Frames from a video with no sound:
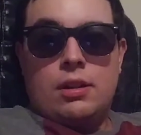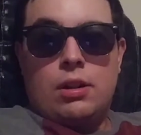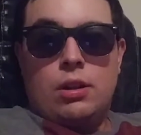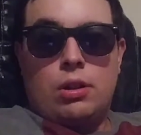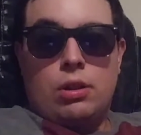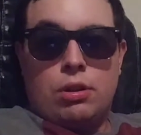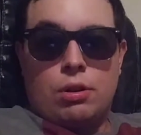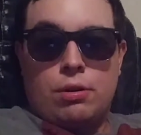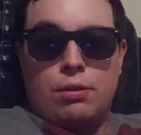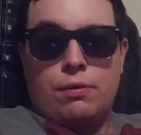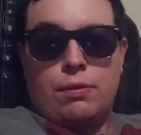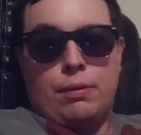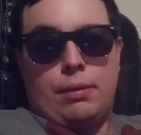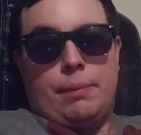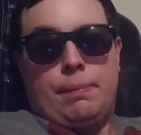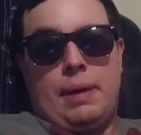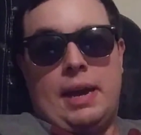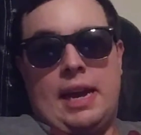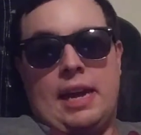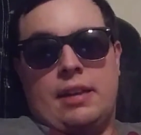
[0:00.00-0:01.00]
Learn from
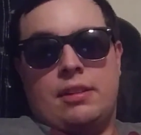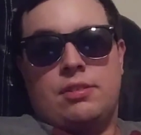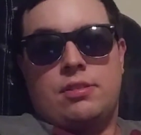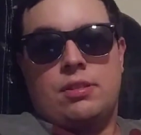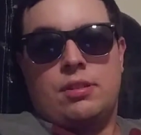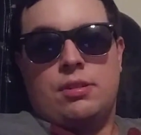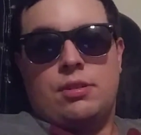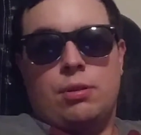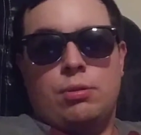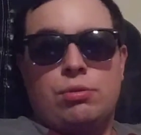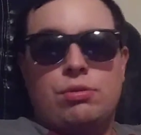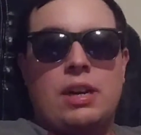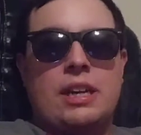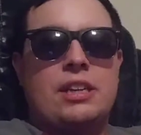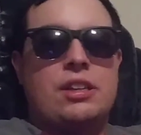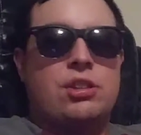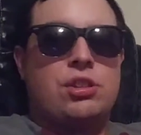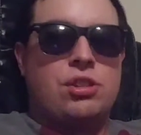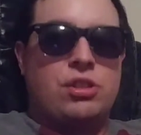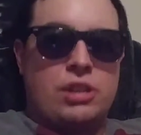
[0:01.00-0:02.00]
the past. Don't try
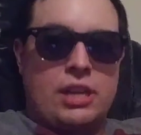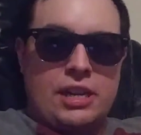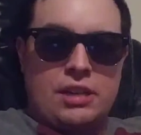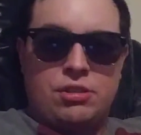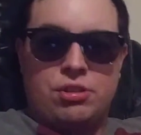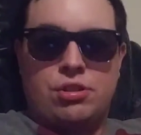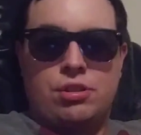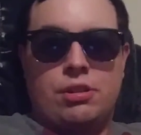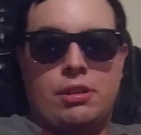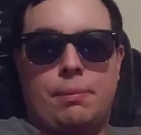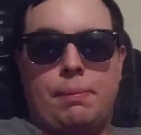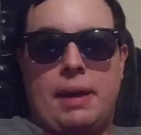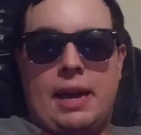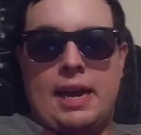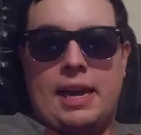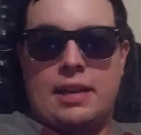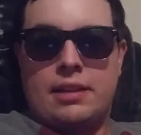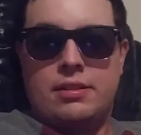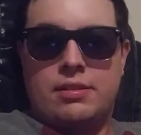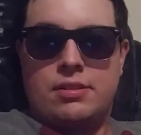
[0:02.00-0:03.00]
to change the
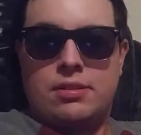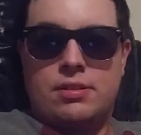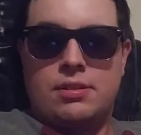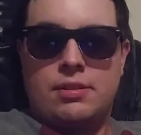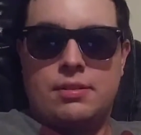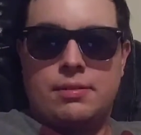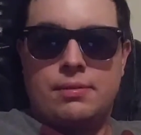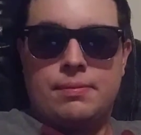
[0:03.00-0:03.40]
past.